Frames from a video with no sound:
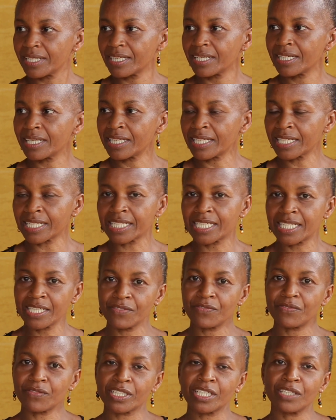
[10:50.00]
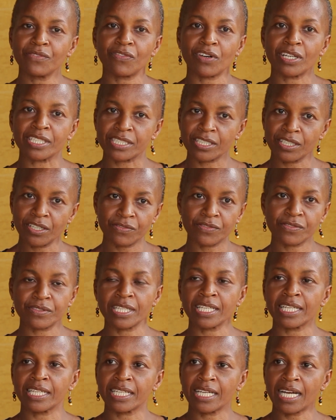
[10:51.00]
give
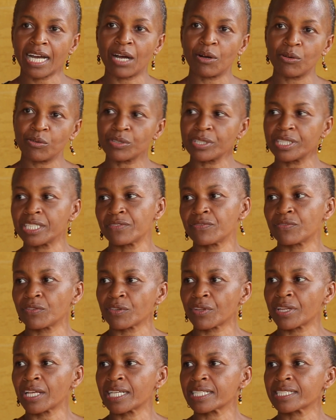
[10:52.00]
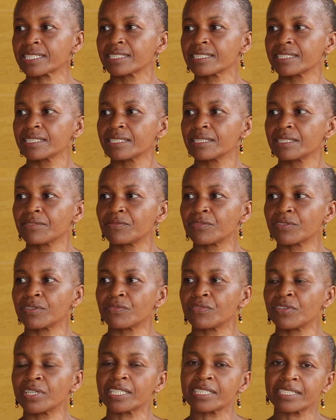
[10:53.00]
ourselves a whole day for that.
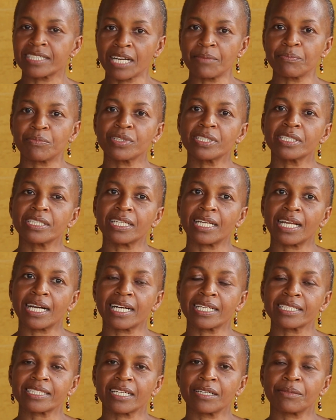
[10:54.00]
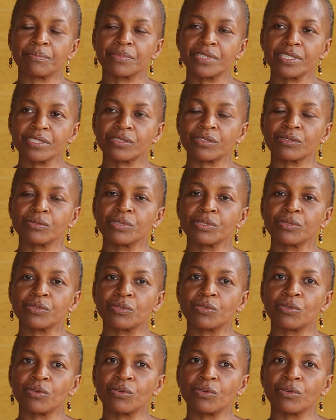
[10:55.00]
For example, in Langata prison,
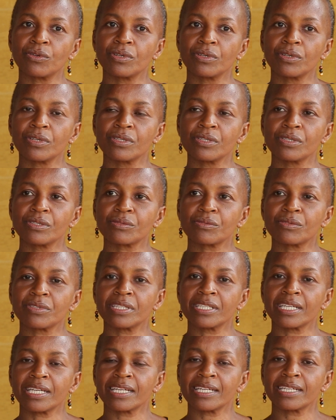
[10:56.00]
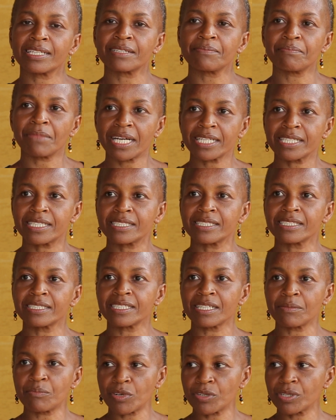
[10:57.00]
we'd go to the remand
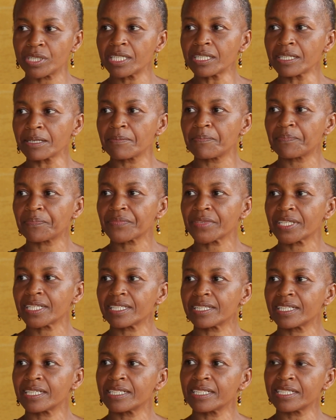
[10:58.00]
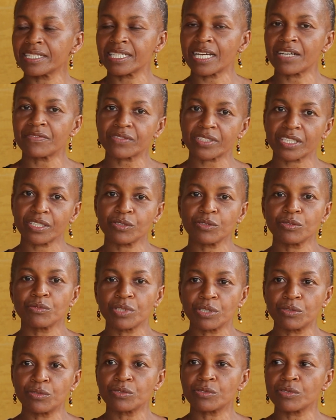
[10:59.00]
in the morning, then in the afternoon
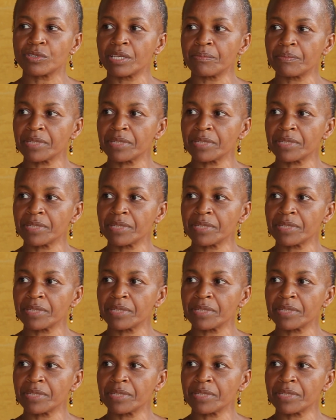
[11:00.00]
we go to the